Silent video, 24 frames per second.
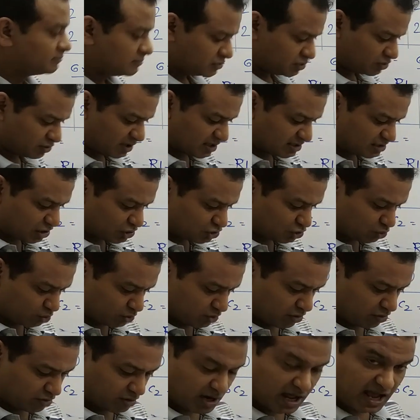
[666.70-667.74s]
So that's also
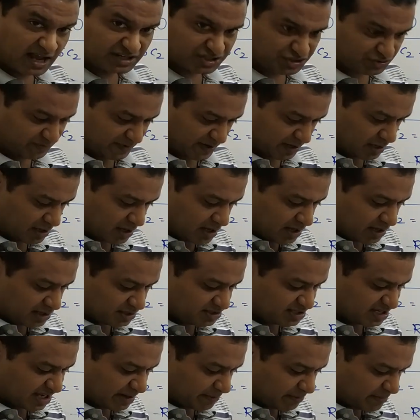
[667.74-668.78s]
ruled out. Last one.
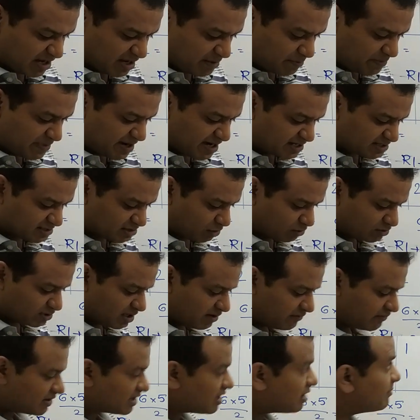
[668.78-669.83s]
Germany beat South
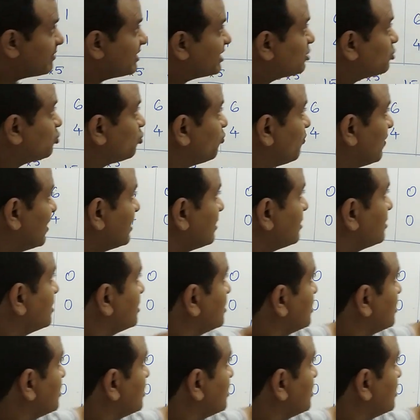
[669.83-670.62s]
Africa by 2-1.